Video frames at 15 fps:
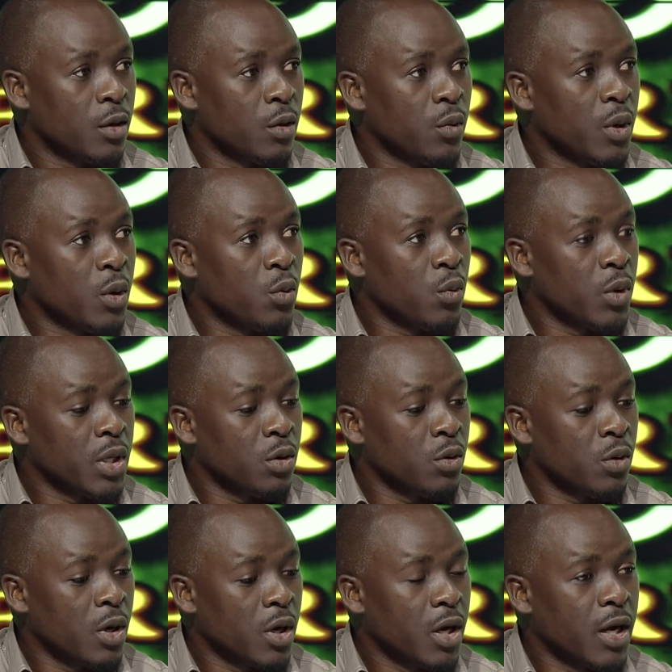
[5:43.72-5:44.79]
we will
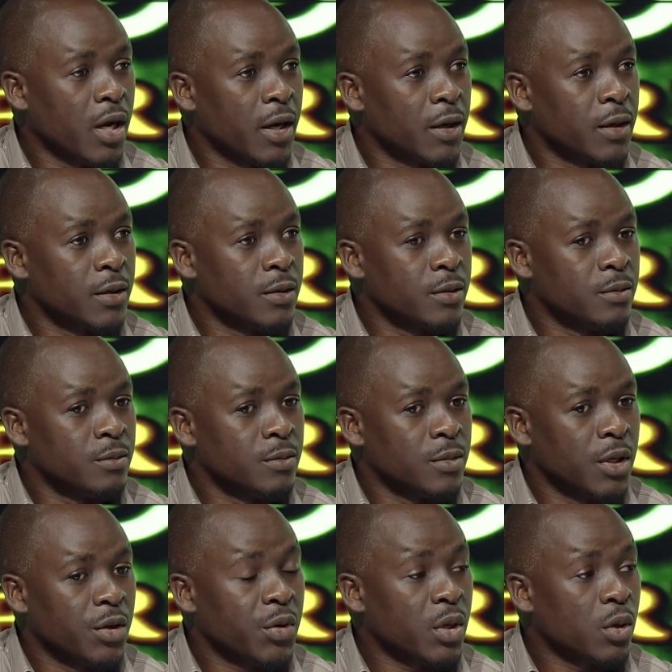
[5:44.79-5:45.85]

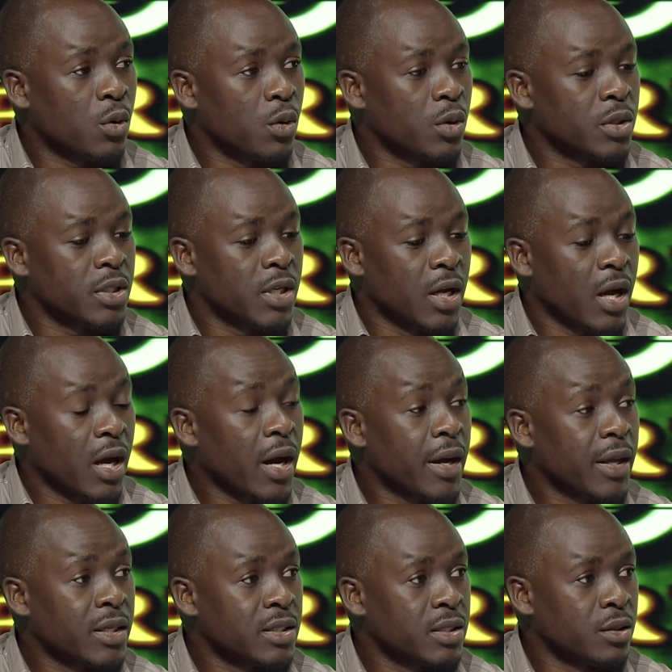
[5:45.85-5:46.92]
record
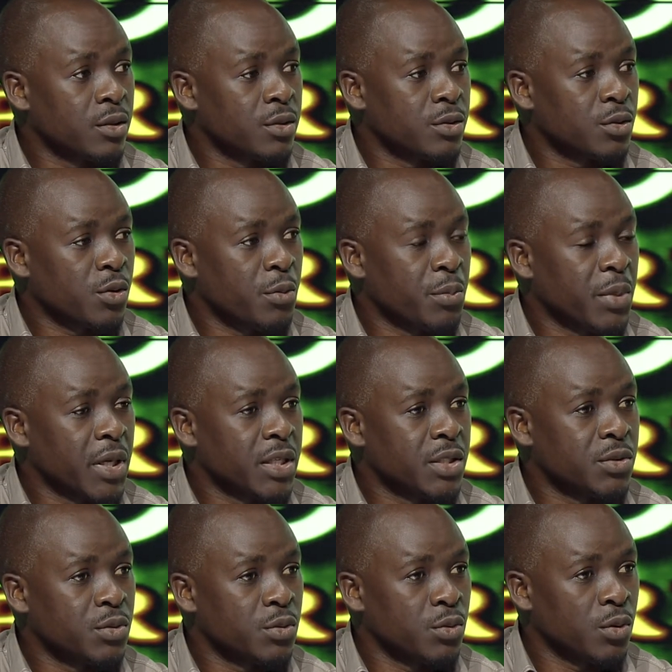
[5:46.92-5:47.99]
higher sales compared
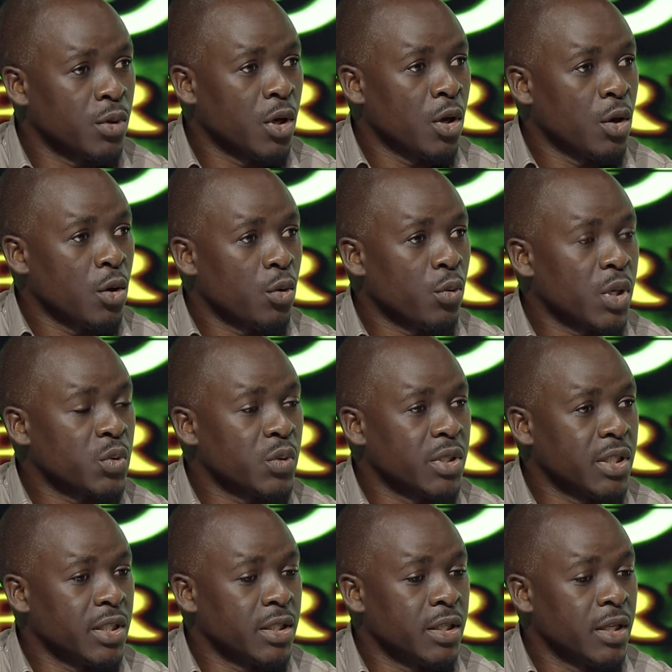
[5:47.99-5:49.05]
to what we
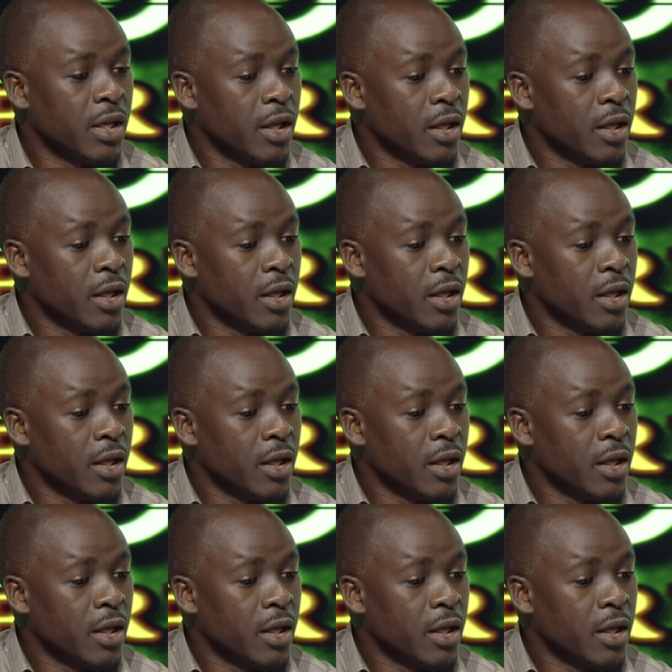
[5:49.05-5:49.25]
did